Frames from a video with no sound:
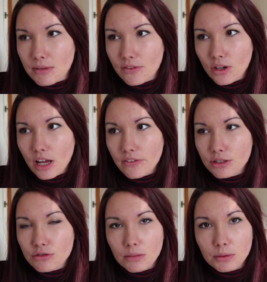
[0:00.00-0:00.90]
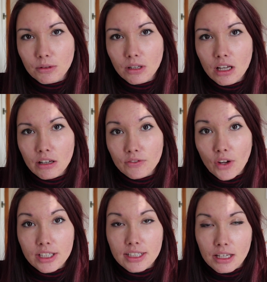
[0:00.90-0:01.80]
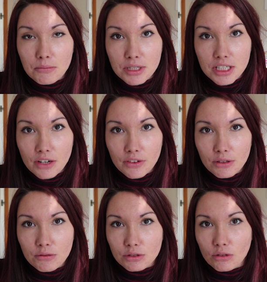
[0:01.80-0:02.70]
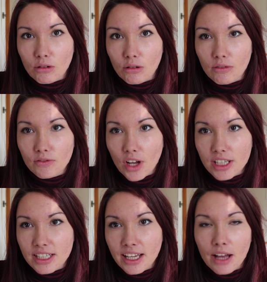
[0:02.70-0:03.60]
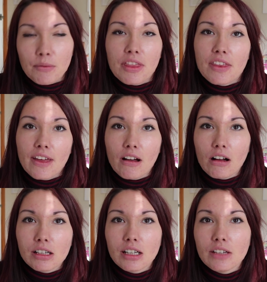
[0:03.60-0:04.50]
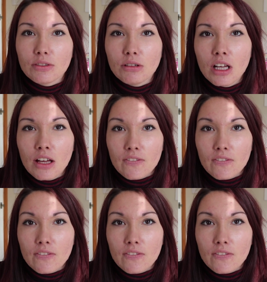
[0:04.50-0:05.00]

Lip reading: If you're having trouble finding materials or finding out whether they're archival,